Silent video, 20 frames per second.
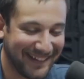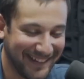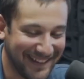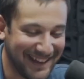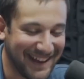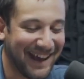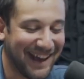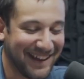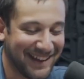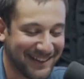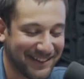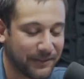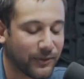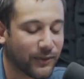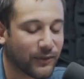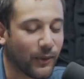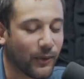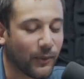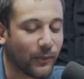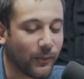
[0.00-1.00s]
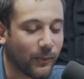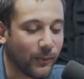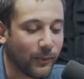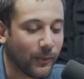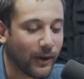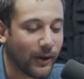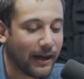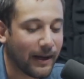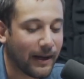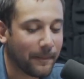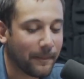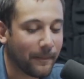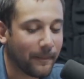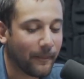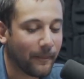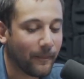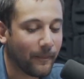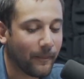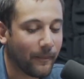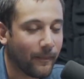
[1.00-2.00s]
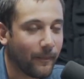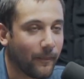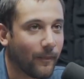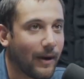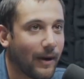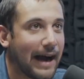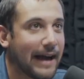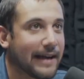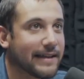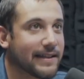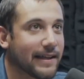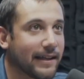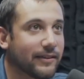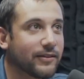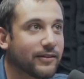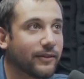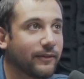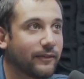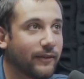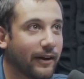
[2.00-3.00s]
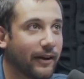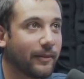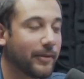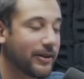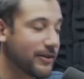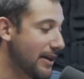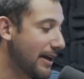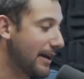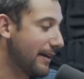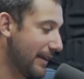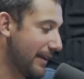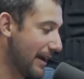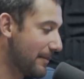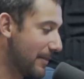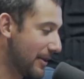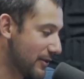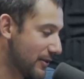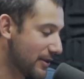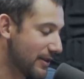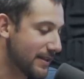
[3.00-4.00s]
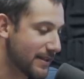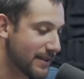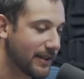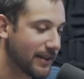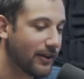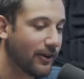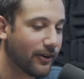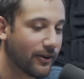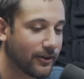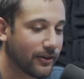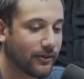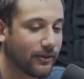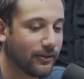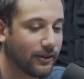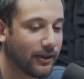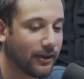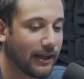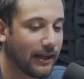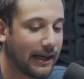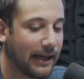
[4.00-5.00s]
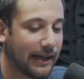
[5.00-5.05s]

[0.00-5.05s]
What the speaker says: Yeah. So I tend to very much, and I think I mentioned this in the article,